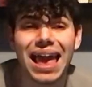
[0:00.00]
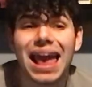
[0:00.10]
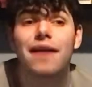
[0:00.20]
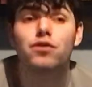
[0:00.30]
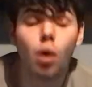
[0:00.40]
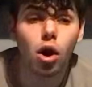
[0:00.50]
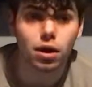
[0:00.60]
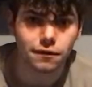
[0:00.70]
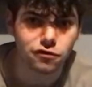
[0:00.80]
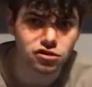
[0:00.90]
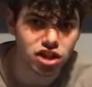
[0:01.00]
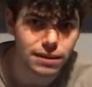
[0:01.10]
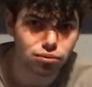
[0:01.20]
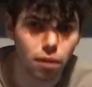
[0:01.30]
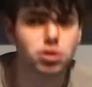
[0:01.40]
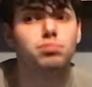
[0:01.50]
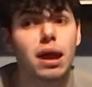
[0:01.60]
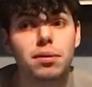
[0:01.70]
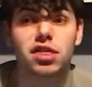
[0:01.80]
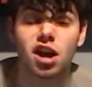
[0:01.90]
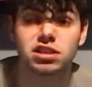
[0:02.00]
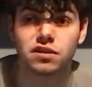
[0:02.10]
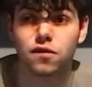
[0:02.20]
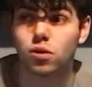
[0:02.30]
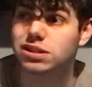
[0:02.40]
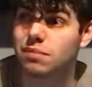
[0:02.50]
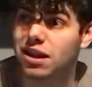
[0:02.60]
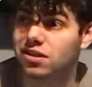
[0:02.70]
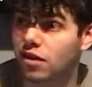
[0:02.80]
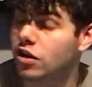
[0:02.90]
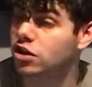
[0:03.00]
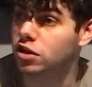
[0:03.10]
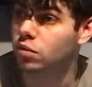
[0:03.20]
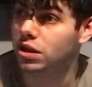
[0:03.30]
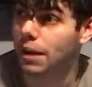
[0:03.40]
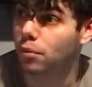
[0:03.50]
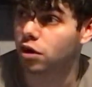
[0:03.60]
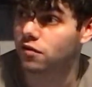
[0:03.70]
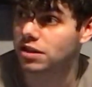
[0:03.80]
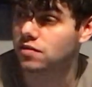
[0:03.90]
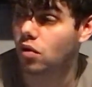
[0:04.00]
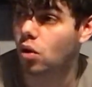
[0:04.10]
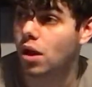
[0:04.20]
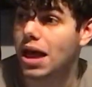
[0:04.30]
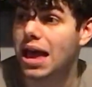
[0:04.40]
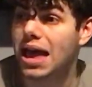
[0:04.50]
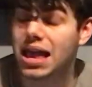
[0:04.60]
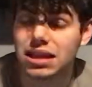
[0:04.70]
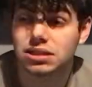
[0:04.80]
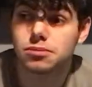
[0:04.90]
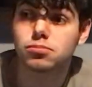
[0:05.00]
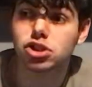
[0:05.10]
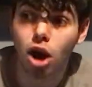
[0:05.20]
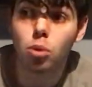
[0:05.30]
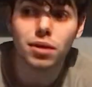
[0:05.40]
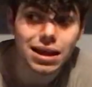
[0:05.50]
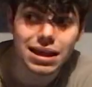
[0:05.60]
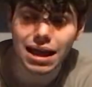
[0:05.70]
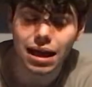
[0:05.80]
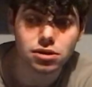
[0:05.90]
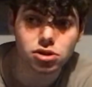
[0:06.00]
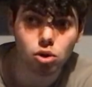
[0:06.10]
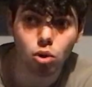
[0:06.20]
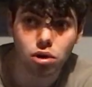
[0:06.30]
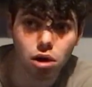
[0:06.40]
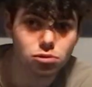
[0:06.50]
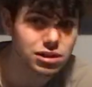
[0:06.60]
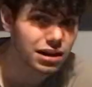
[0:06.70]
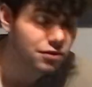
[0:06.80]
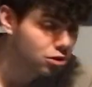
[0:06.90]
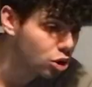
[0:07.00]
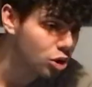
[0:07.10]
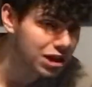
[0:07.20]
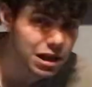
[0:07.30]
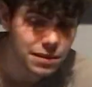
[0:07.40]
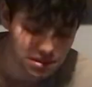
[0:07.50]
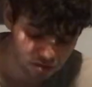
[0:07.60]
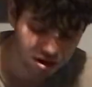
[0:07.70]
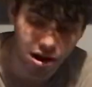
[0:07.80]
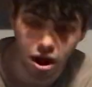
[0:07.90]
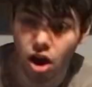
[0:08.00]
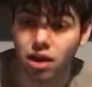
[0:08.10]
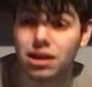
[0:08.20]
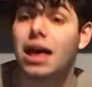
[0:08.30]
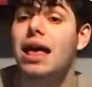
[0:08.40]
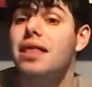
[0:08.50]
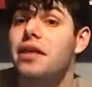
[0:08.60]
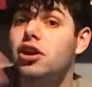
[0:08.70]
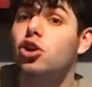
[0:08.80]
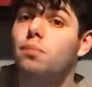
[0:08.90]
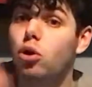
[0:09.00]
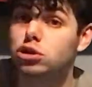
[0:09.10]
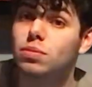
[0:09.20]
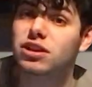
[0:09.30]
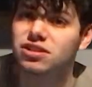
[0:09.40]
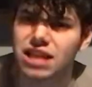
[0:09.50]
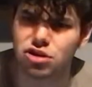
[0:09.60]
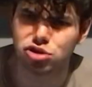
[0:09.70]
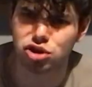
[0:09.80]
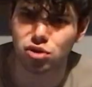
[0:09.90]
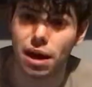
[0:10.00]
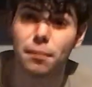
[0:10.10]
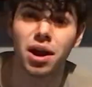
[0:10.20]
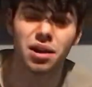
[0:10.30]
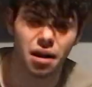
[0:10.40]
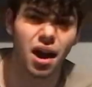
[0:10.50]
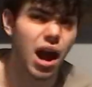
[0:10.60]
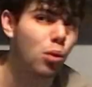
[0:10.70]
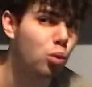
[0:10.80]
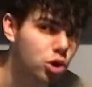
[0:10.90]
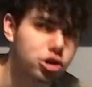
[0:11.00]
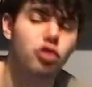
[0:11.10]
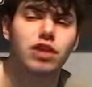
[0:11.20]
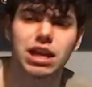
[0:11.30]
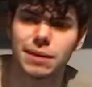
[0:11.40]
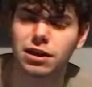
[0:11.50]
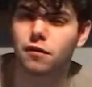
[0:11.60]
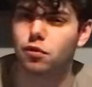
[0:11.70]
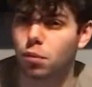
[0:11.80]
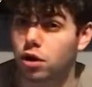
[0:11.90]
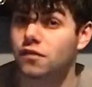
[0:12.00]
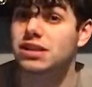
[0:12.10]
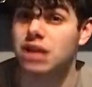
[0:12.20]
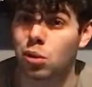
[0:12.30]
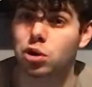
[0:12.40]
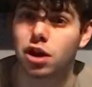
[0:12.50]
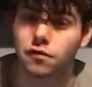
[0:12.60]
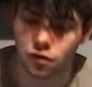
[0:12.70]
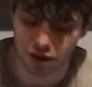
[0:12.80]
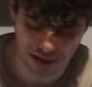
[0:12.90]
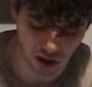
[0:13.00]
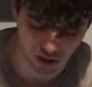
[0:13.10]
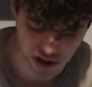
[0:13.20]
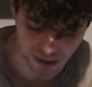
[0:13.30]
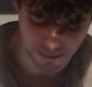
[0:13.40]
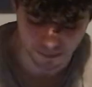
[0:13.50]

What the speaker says: if you are looking for a cheaper option, maybe 30 to 40 million, I reckon you could probably get Boniface for. He's shown that he can score goals, and if you could keep his morale high, then he could possibly continue to do that. But I would not recommend going for Boniface. I would go for Victor Osimhen.